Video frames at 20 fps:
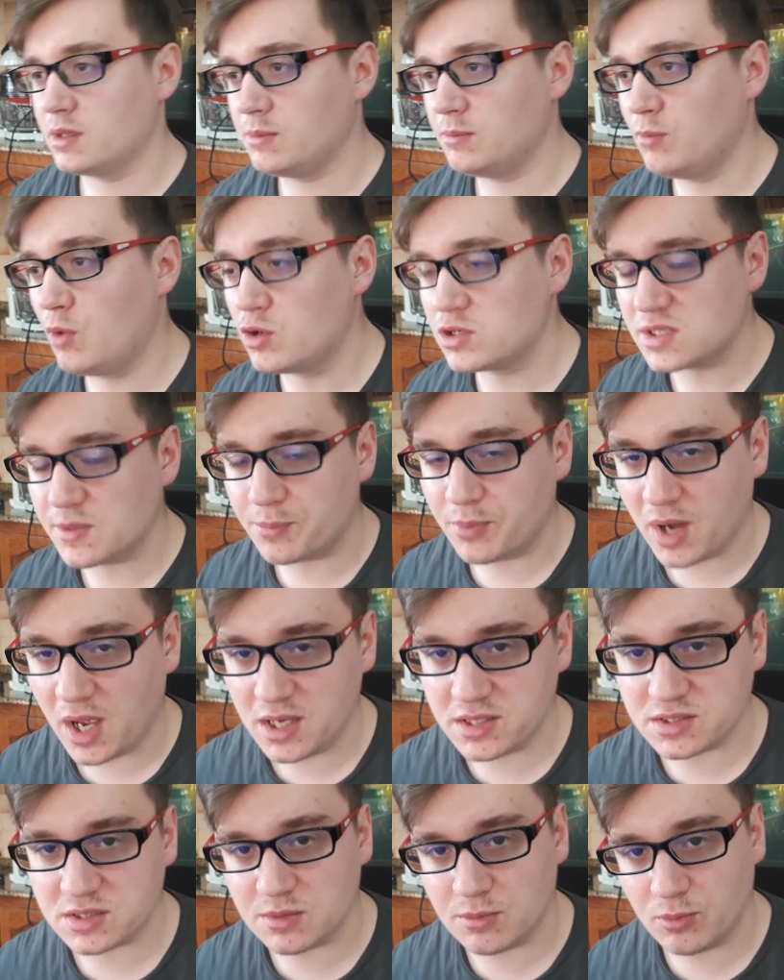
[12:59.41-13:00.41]
More
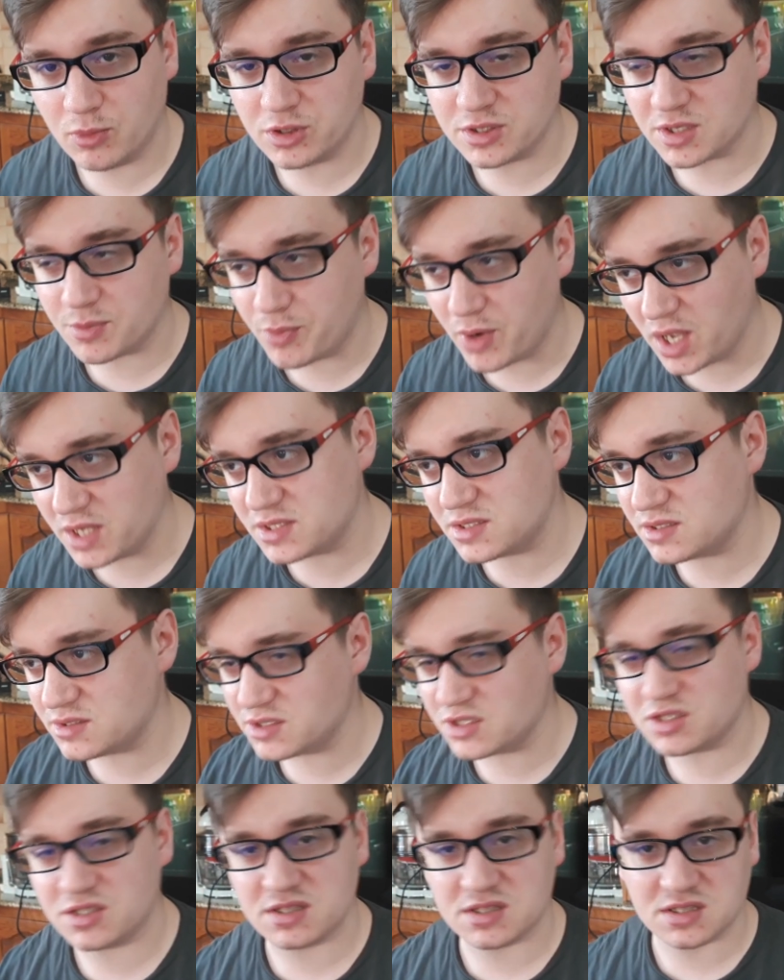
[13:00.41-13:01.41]
surprise, more surprises
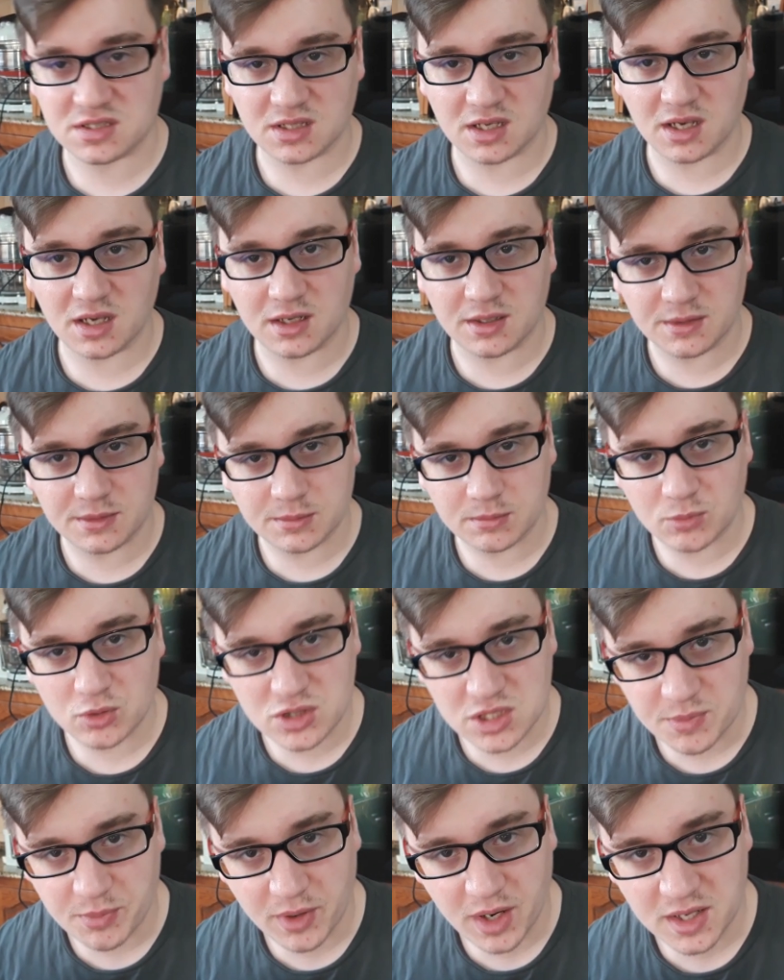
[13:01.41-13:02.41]
this, uh, more
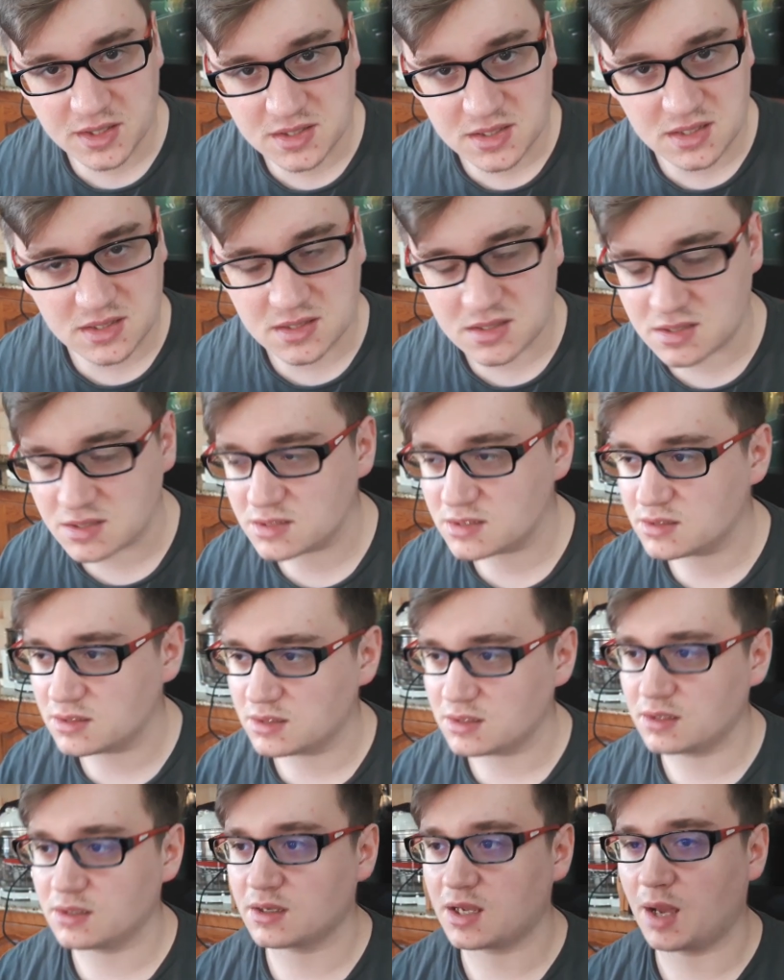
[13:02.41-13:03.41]
surprises
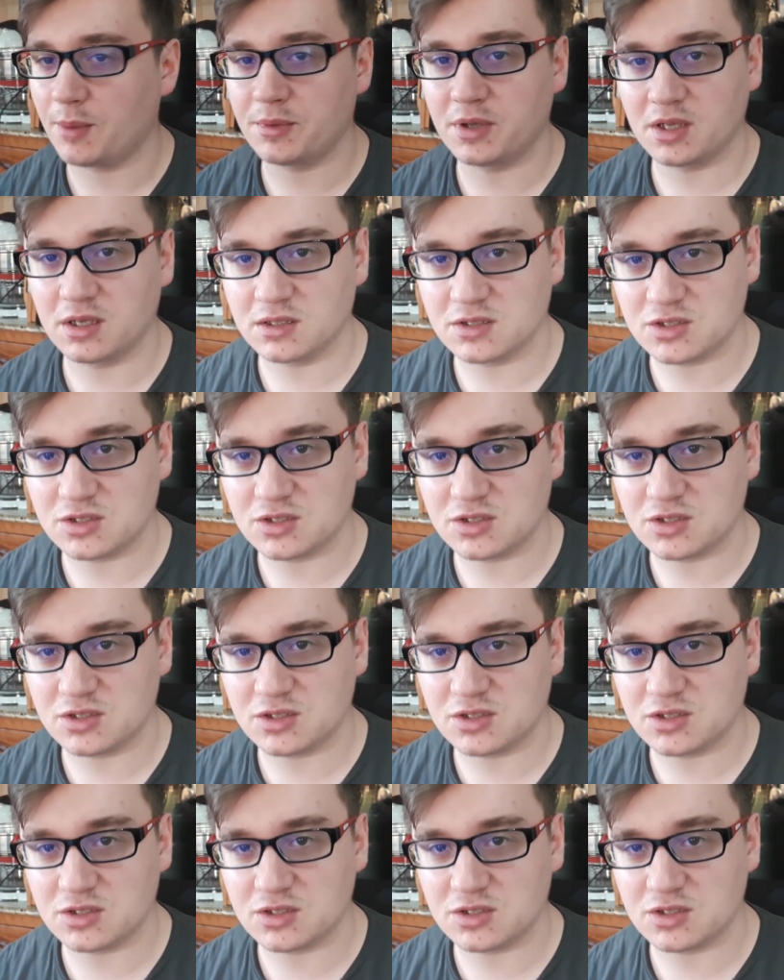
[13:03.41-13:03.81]
coming